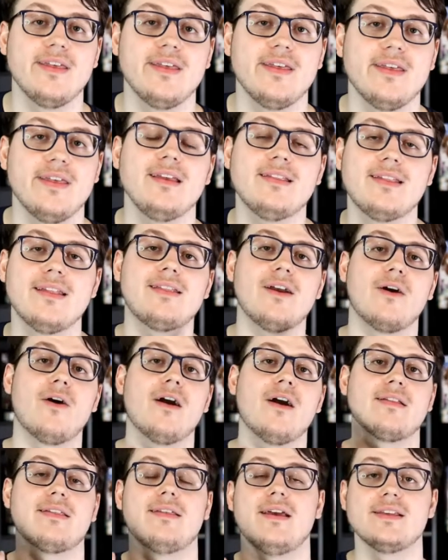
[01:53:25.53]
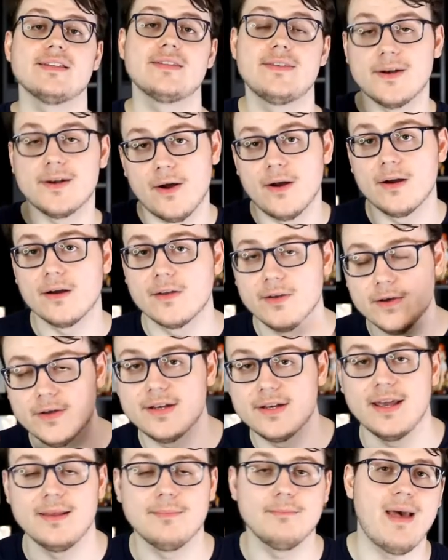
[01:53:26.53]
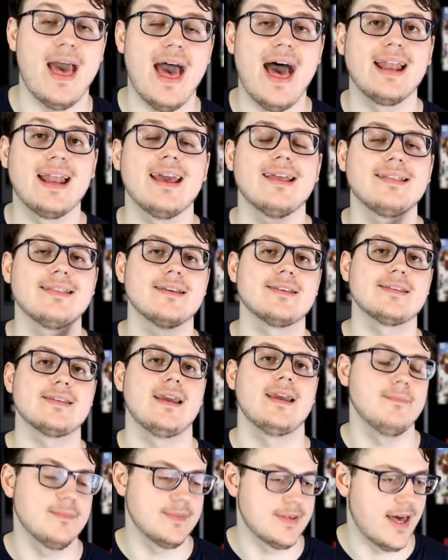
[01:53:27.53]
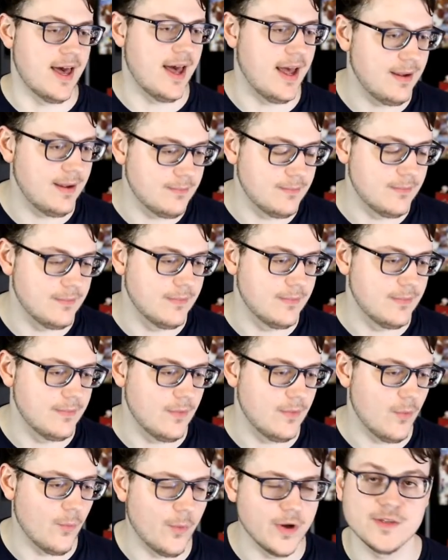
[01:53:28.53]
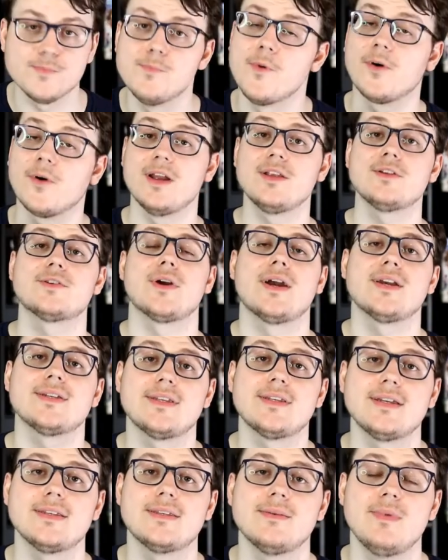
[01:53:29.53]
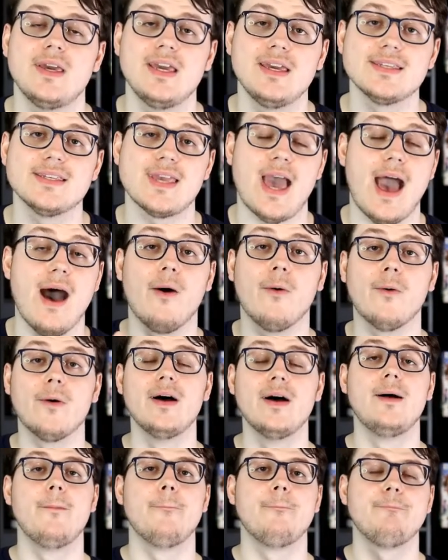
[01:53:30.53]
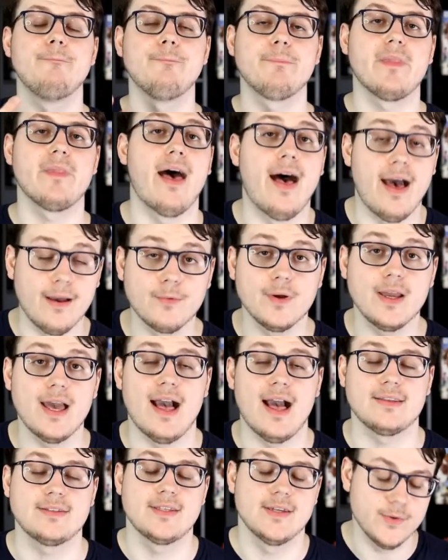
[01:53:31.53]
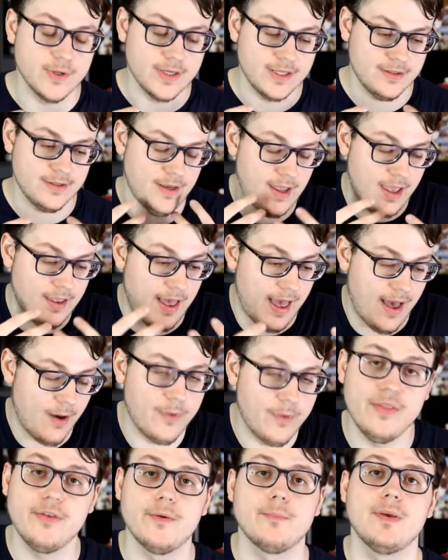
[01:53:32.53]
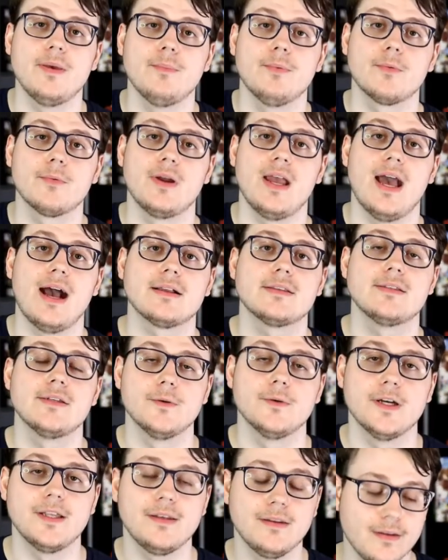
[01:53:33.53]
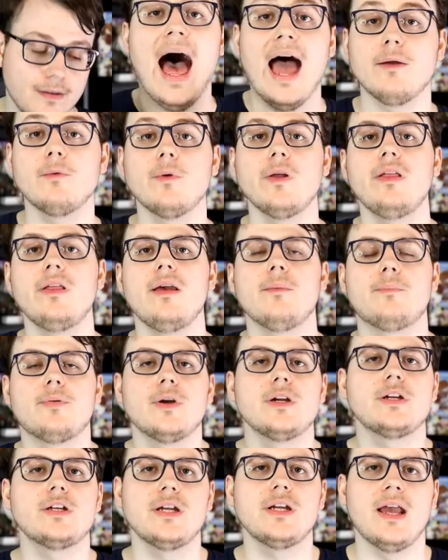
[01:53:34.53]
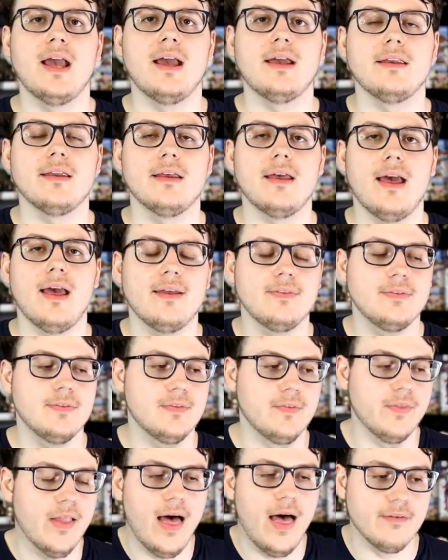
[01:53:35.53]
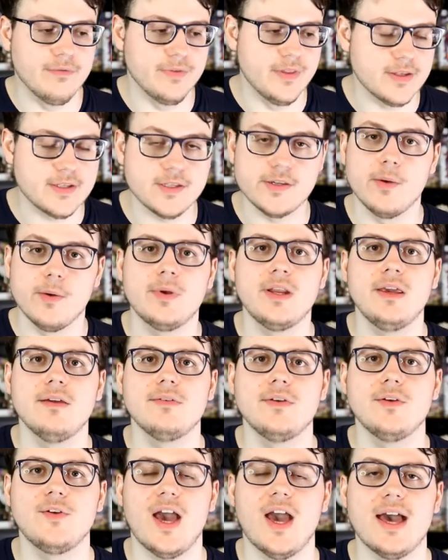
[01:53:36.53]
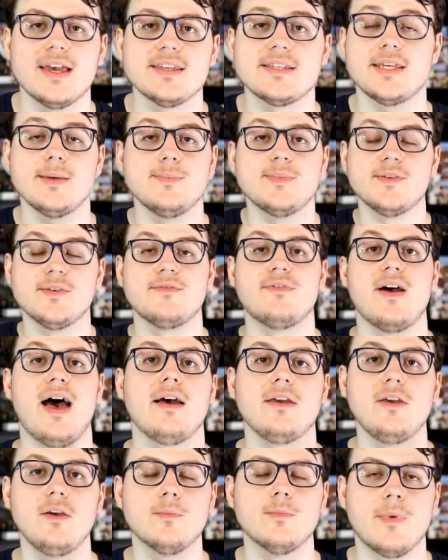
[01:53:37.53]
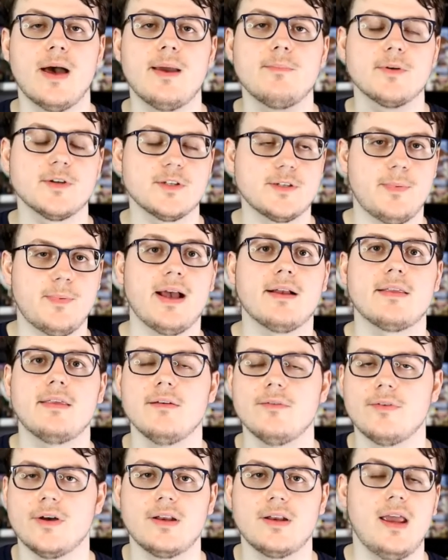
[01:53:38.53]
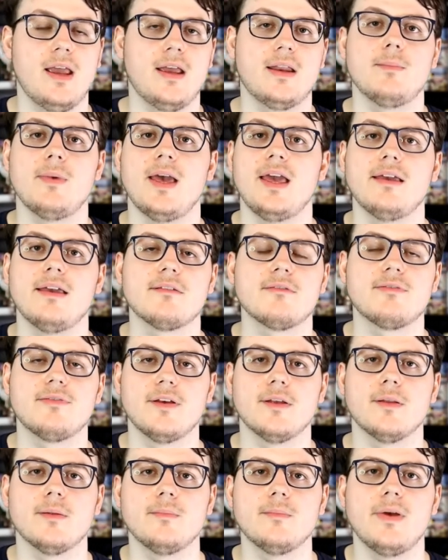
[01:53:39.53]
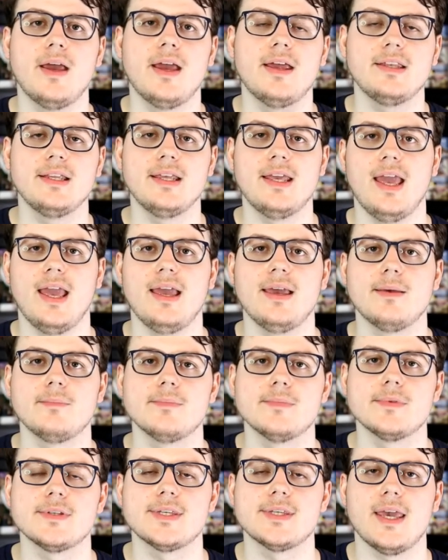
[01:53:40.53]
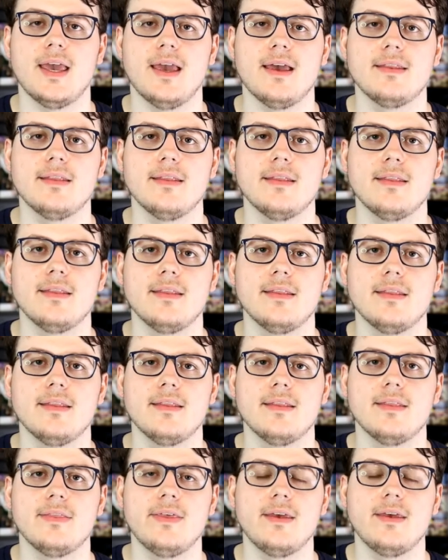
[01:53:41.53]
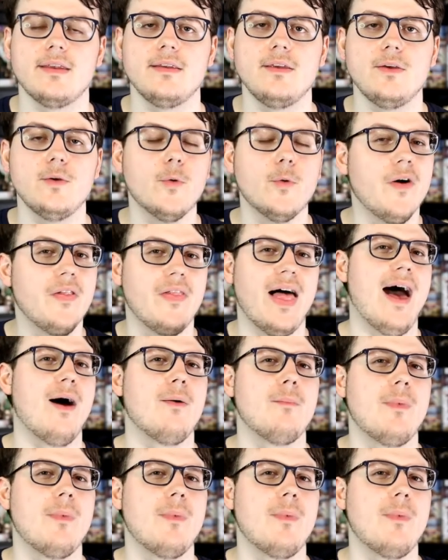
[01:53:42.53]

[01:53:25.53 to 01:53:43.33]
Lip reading: think that there are things that are good and bad at the same time. What's more interesting to me is how I react to it and how other people react to it. I really appreciate and love that so many of you guys seem to value my perspective on anime and film and games, and that you allow my